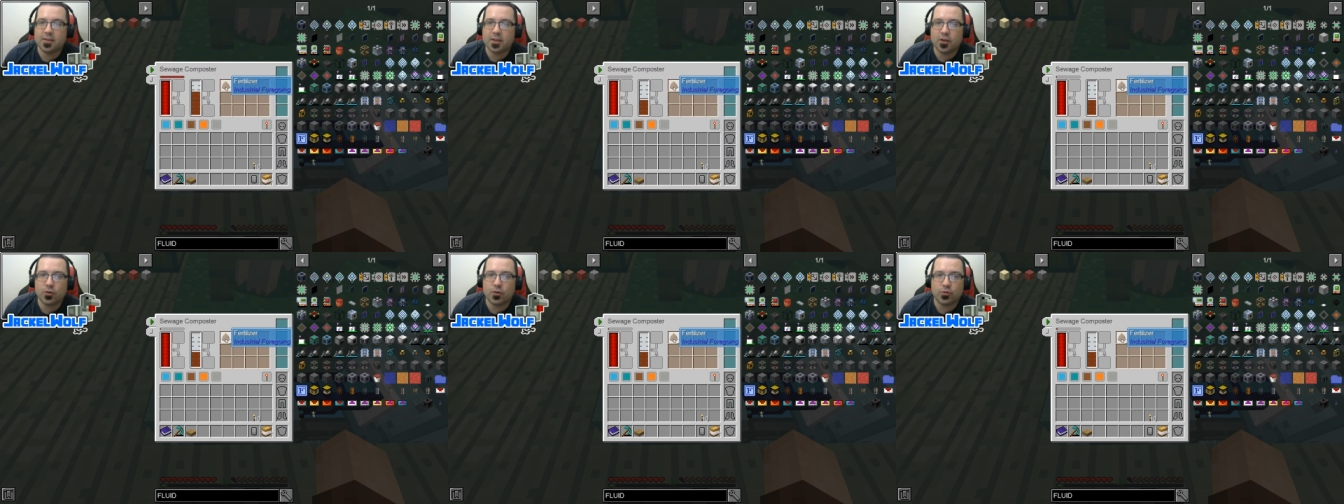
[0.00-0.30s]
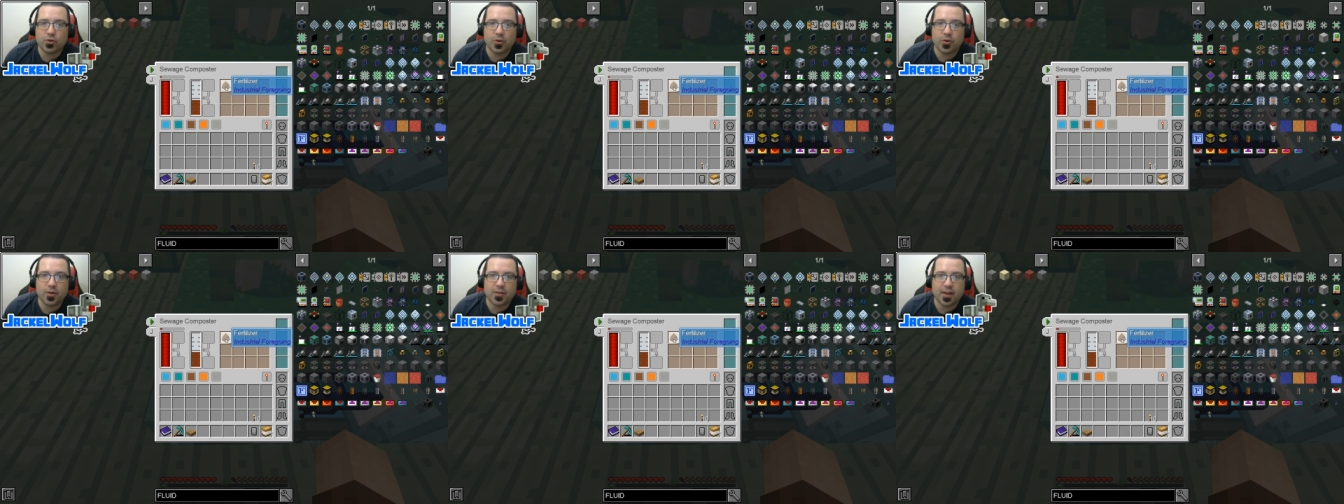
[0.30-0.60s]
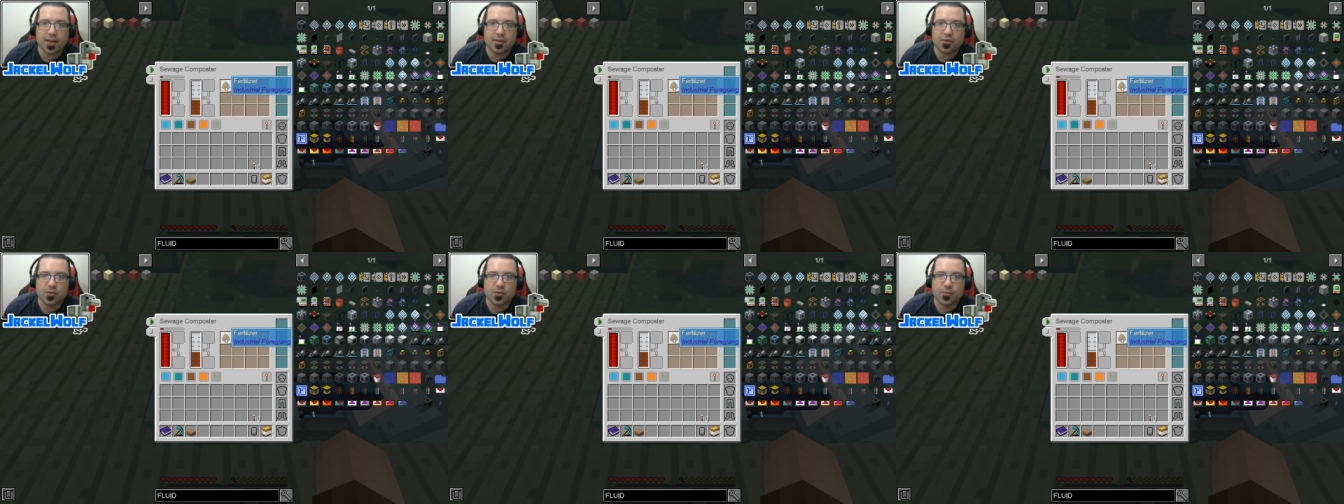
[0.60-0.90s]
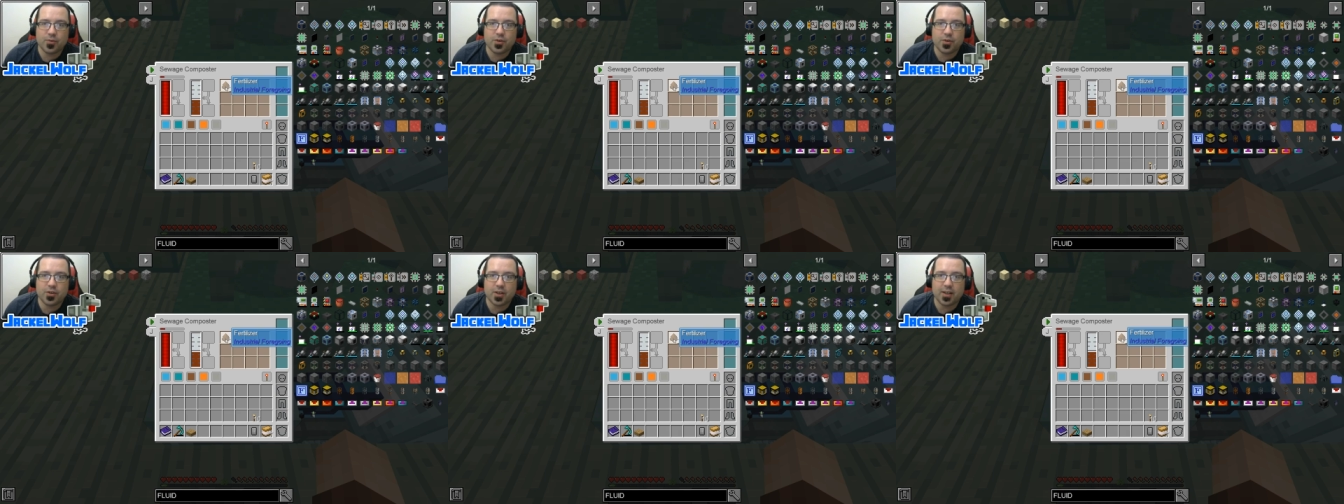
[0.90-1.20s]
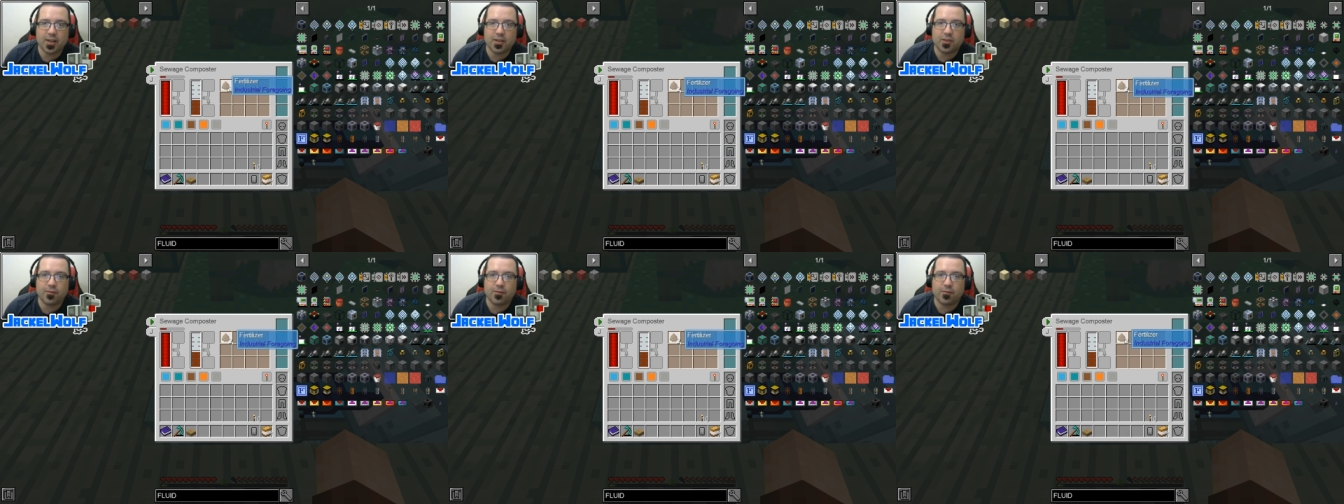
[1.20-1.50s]
you know, turning that sewage
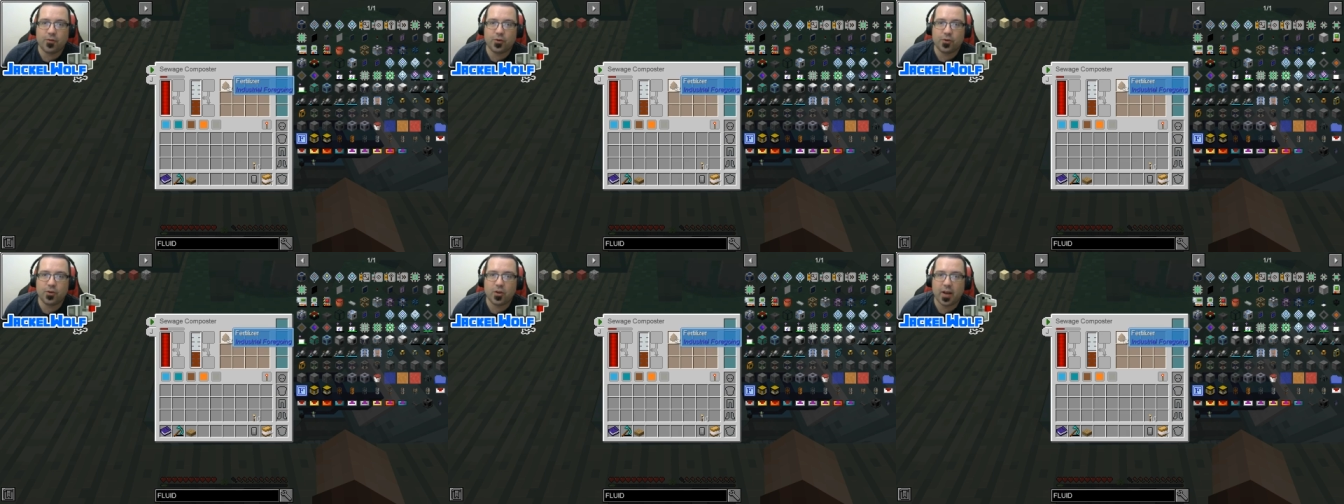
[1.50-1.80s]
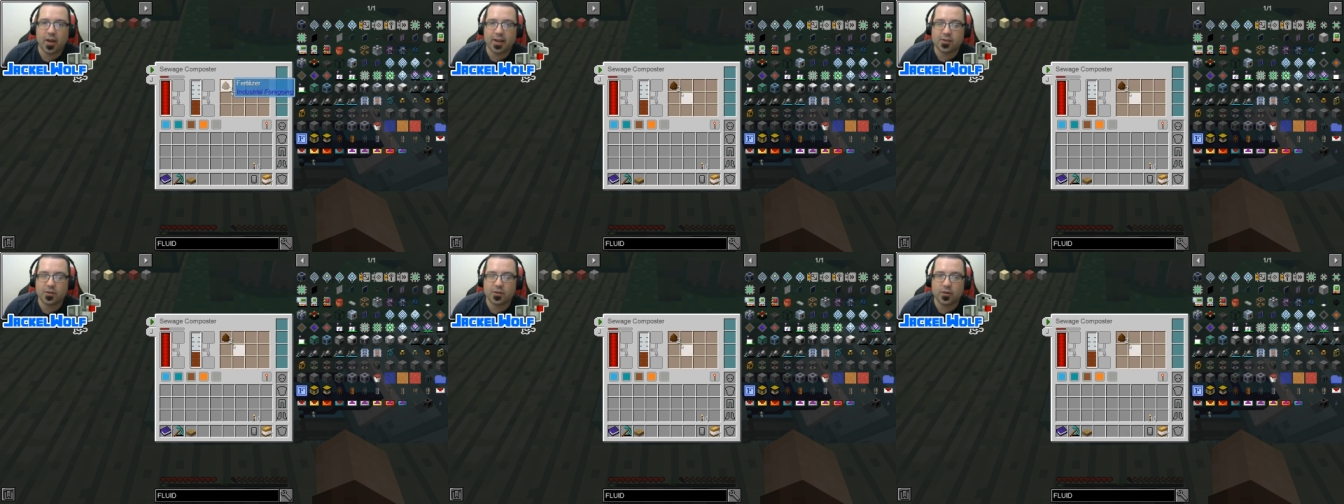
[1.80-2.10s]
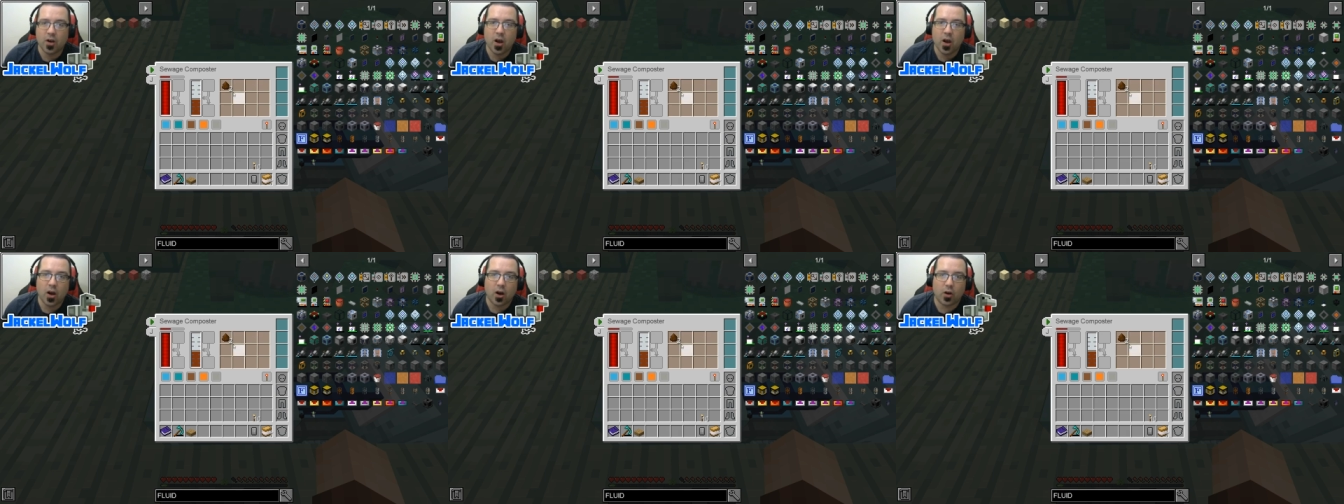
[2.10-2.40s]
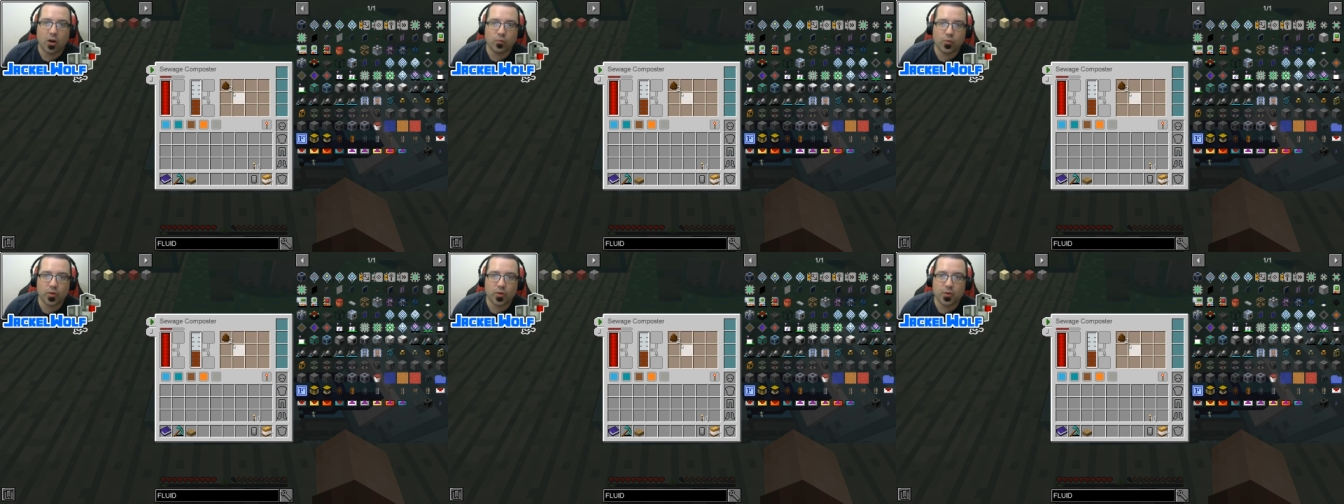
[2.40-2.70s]
into fertilizer uh, really,